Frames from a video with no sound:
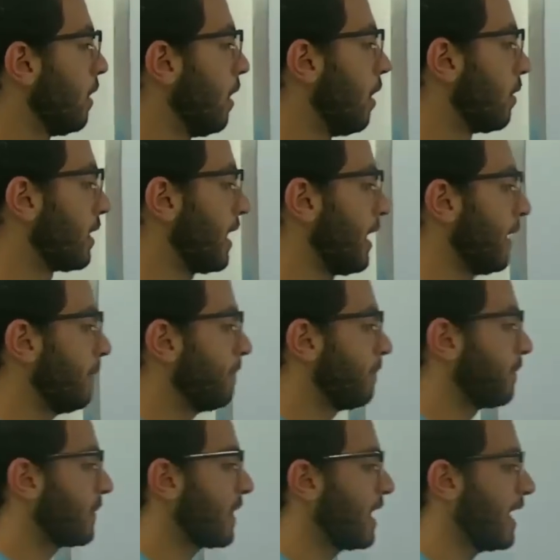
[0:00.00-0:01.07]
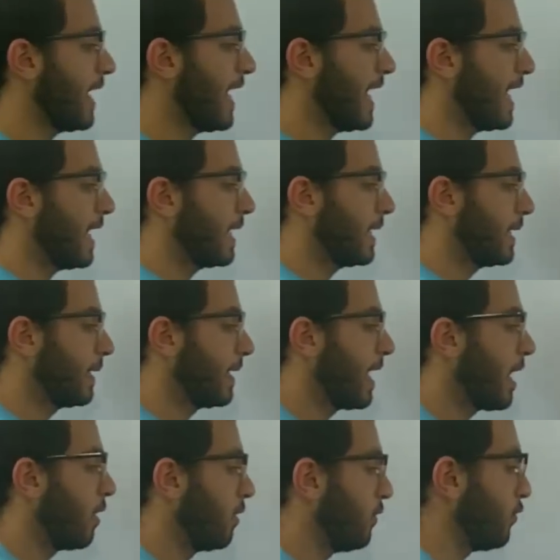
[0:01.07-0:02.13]
Okay,
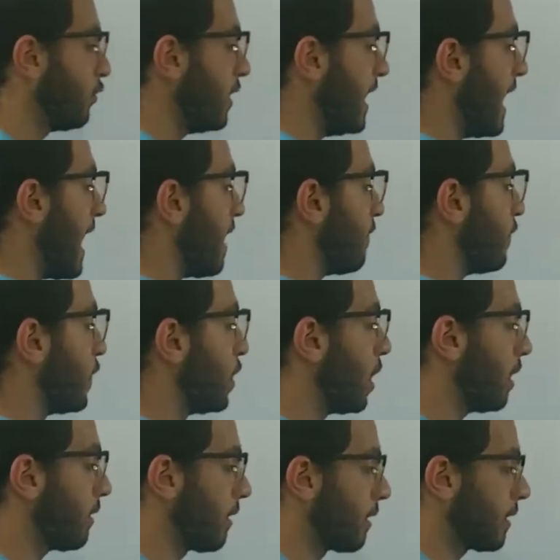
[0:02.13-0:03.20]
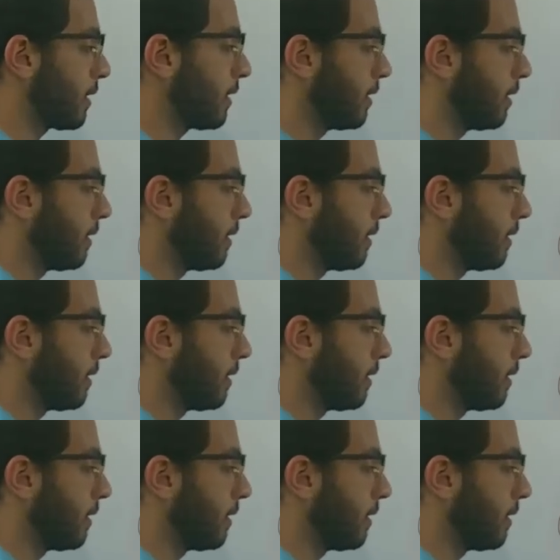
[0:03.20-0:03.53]
now if we have another